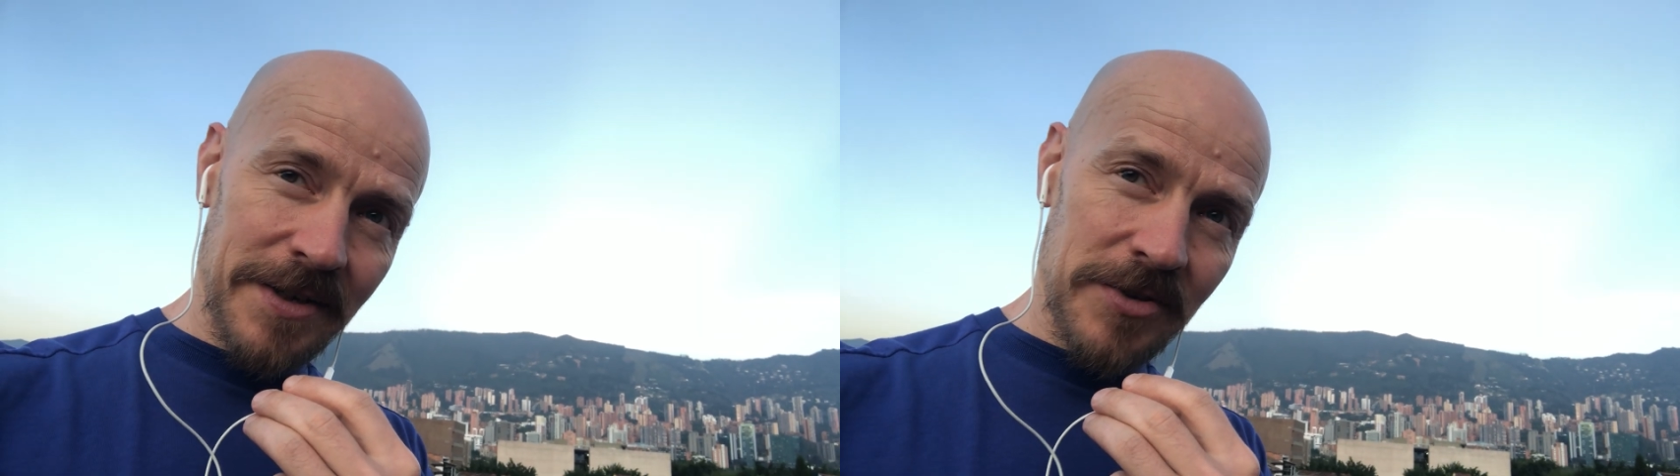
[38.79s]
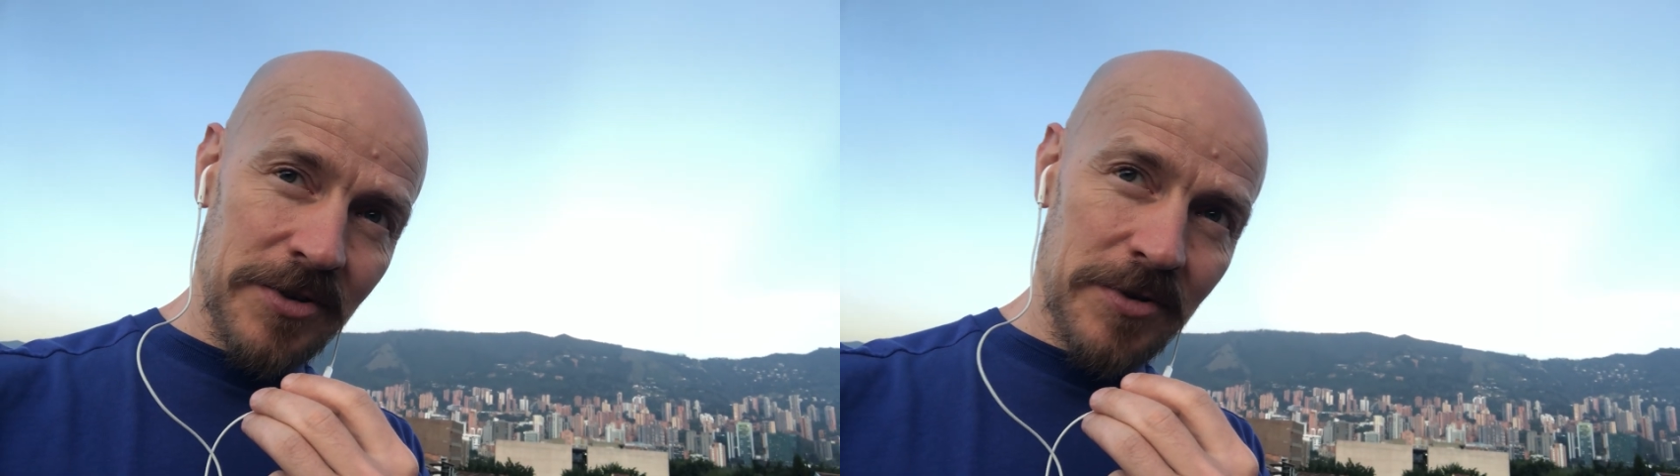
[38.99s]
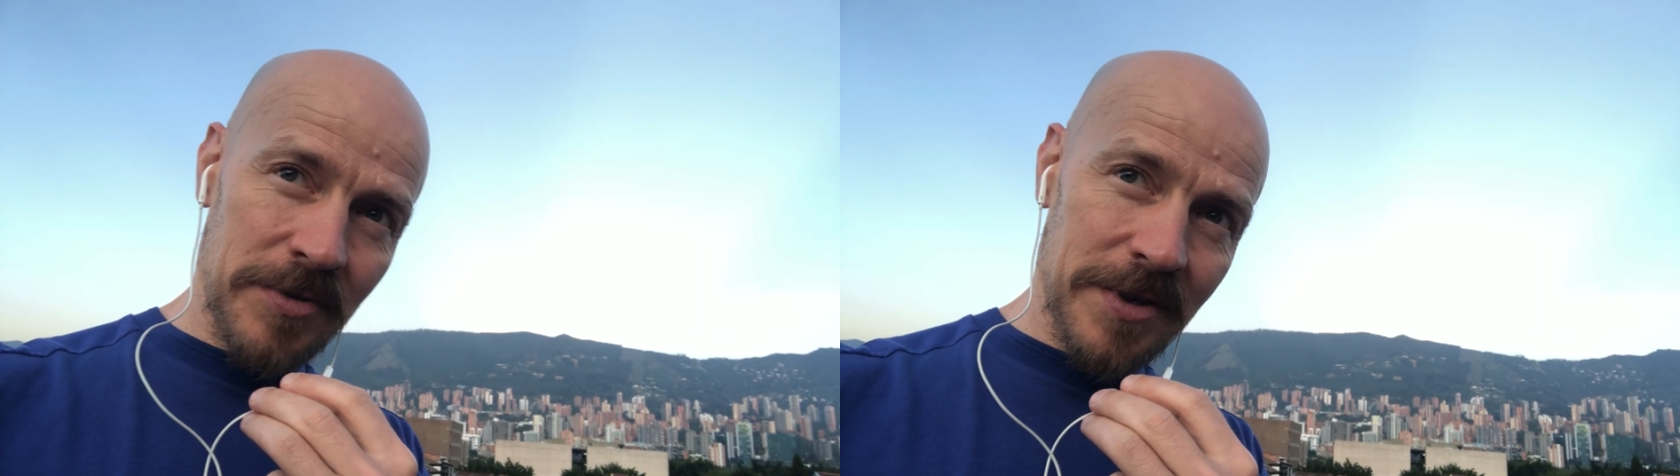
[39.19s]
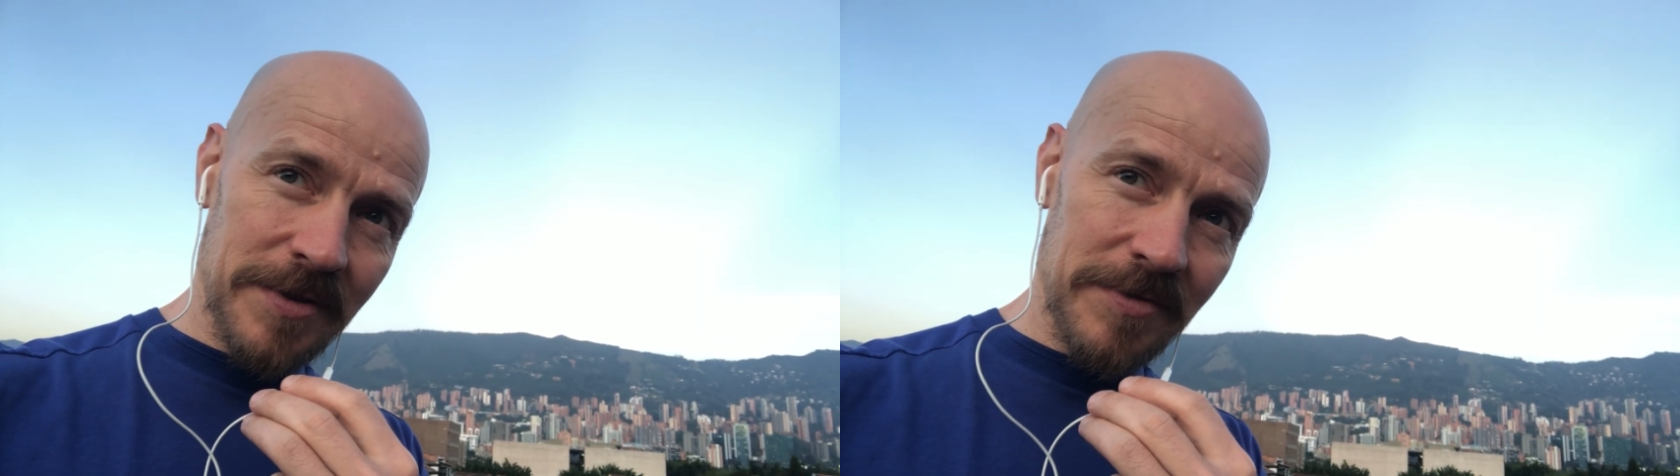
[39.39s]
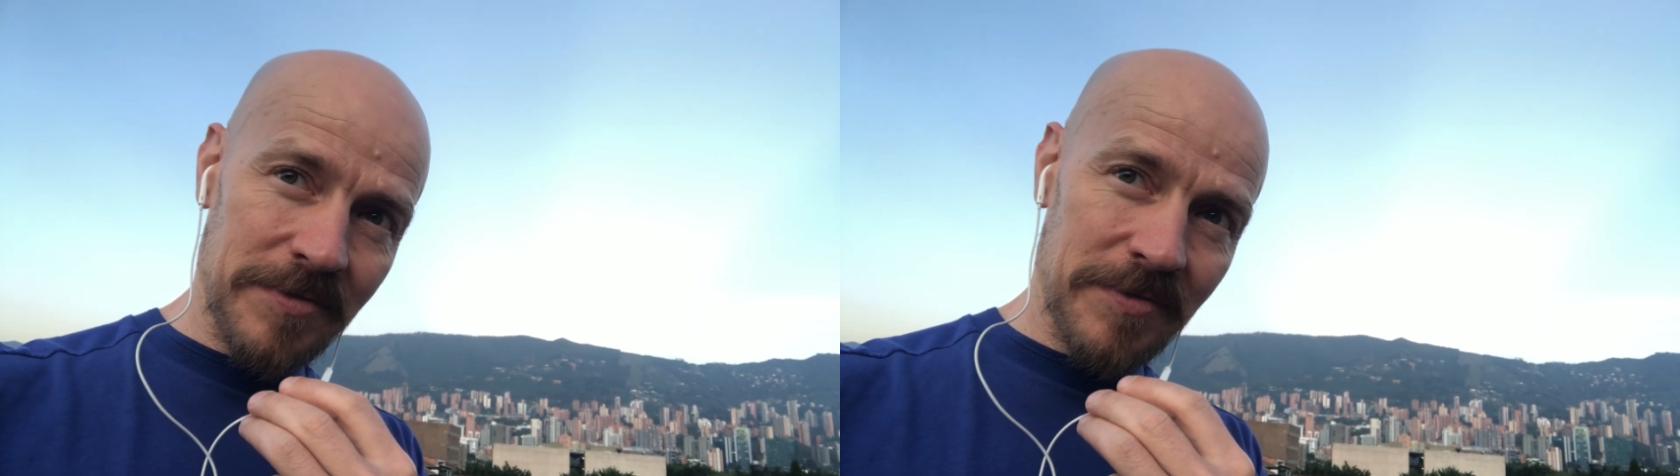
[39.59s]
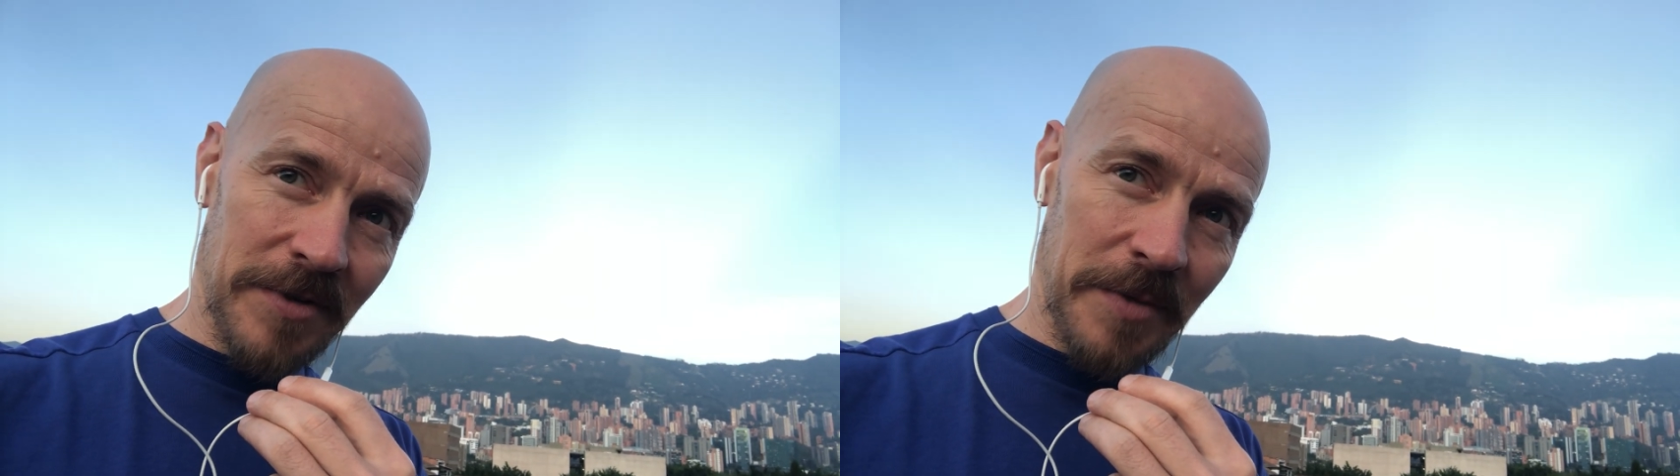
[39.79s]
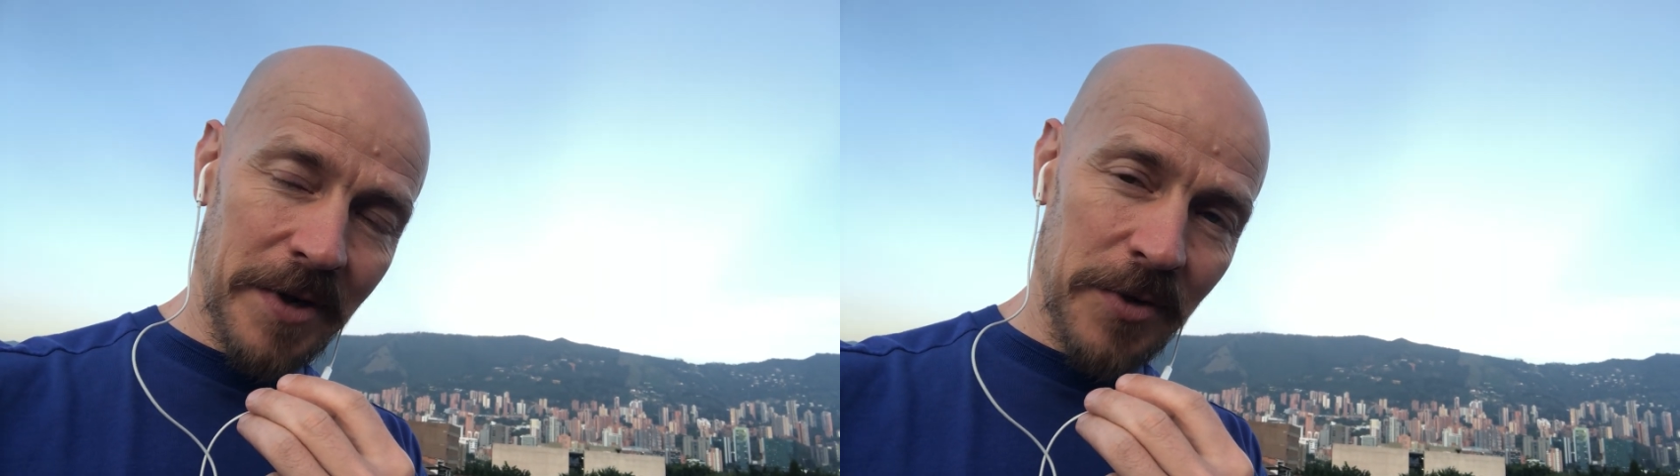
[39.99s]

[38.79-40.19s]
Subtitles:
to one of my